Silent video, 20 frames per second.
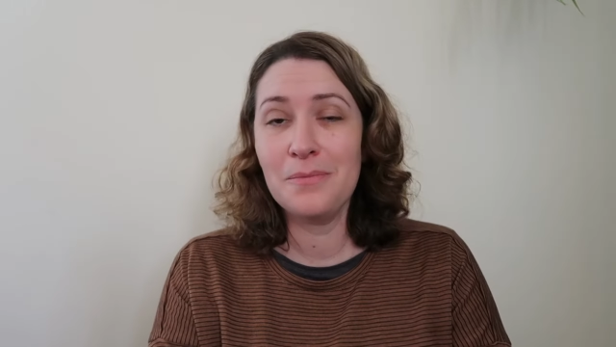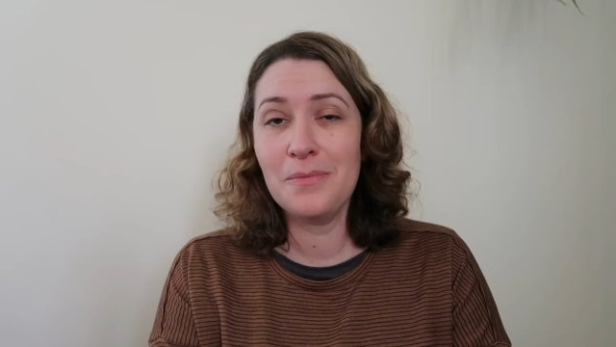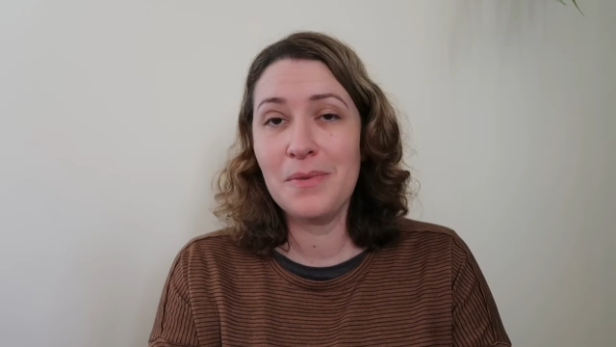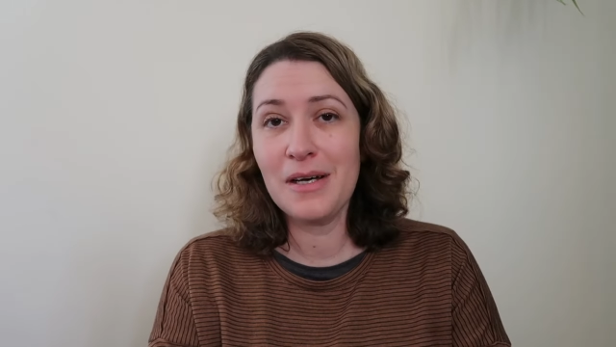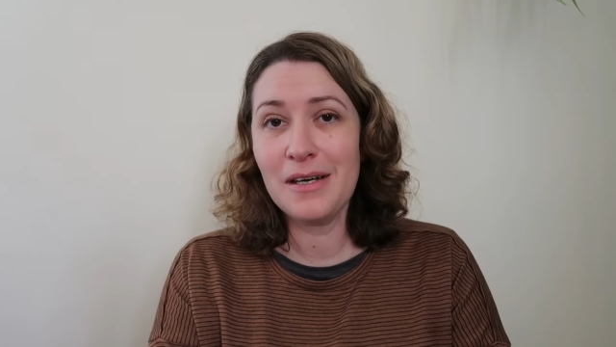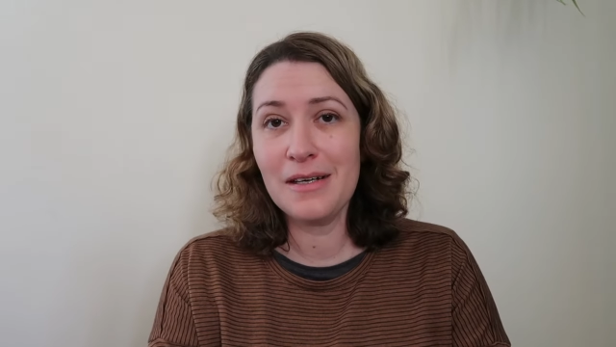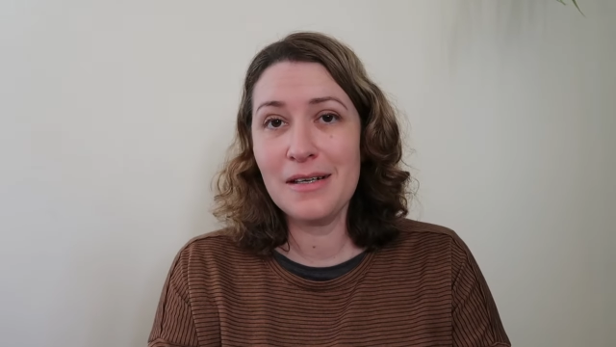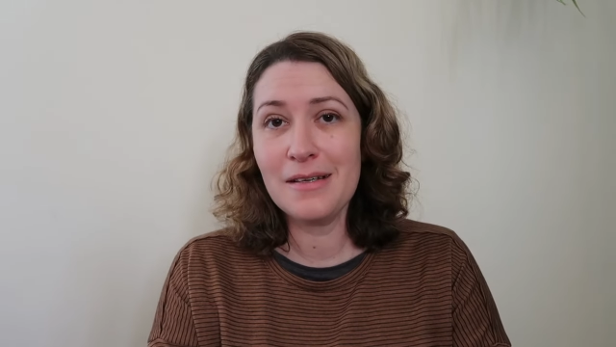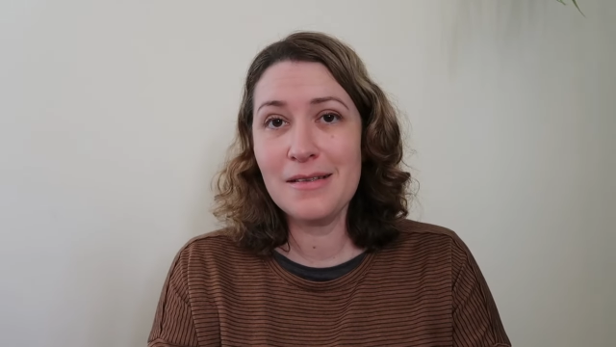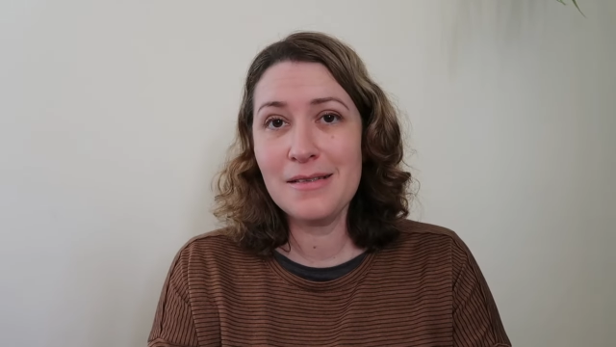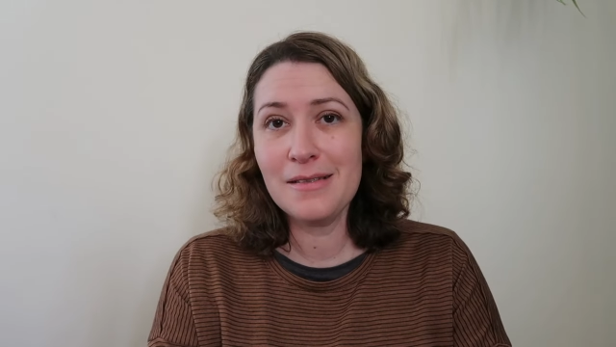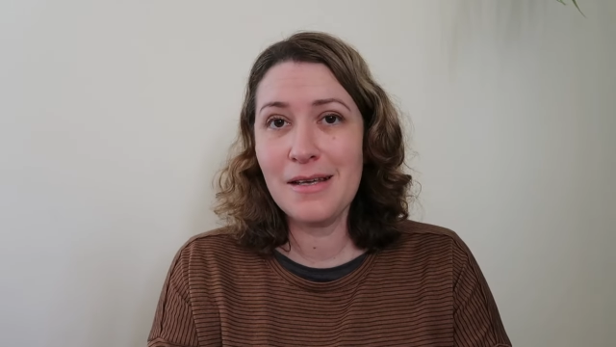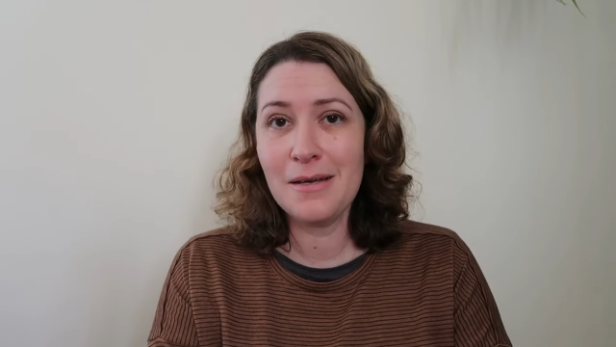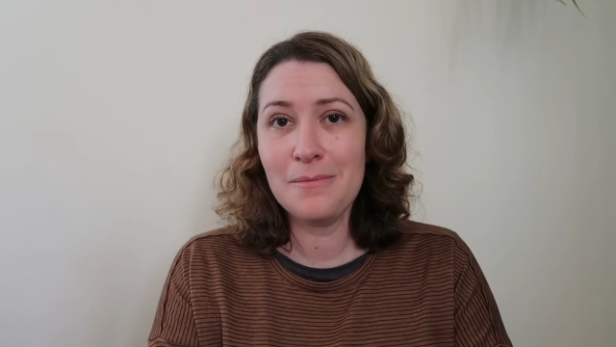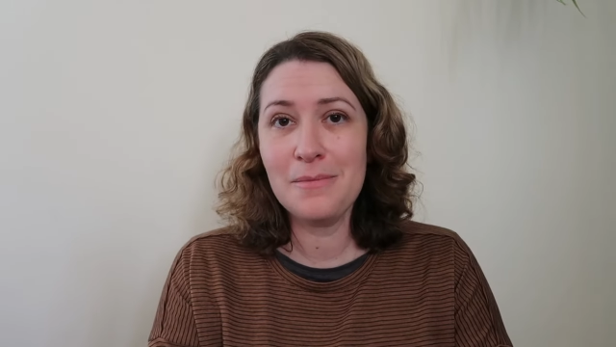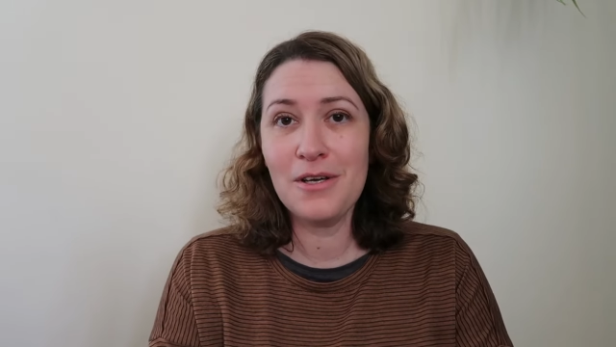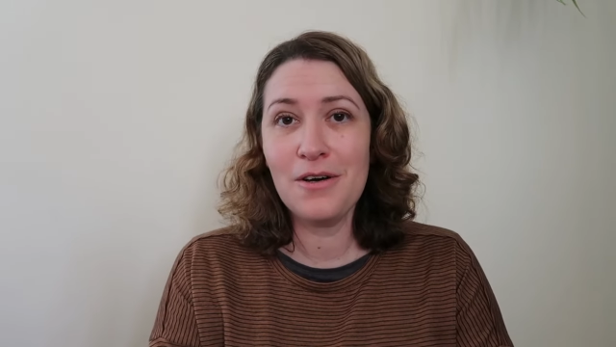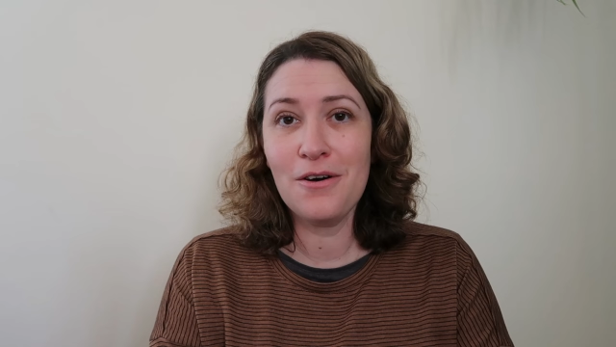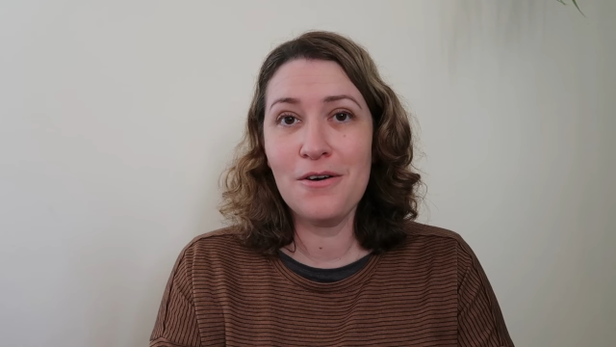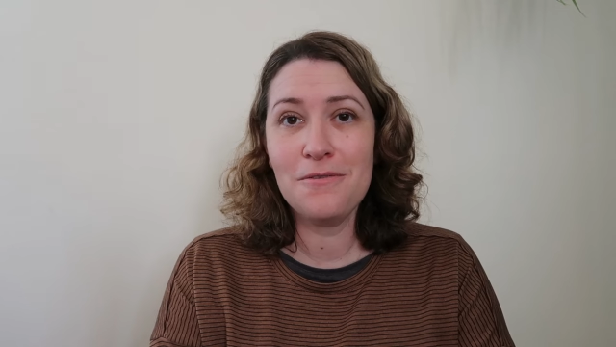But it
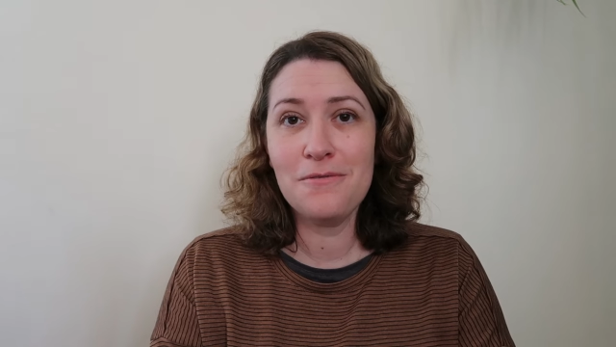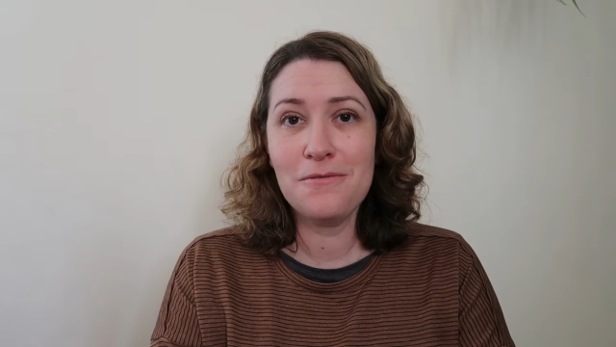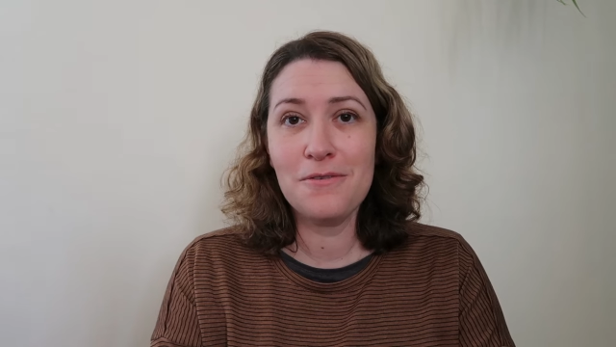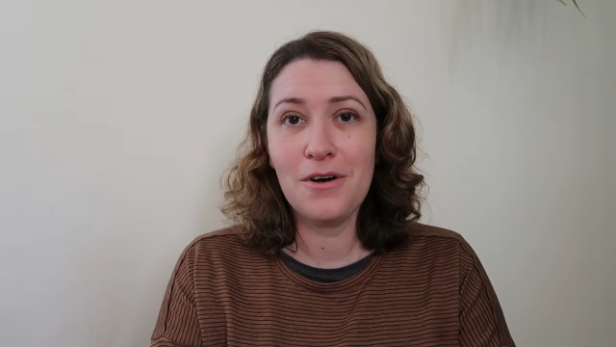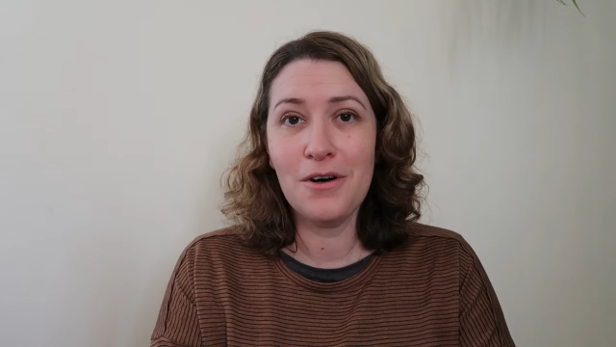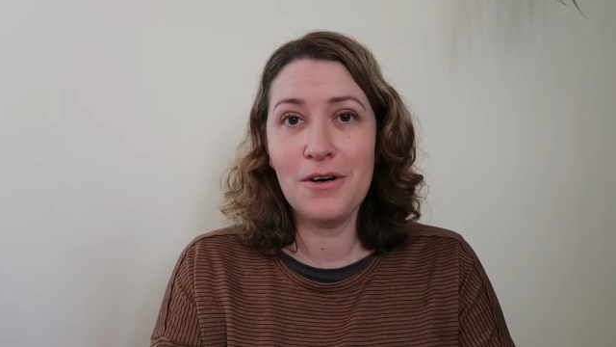set me off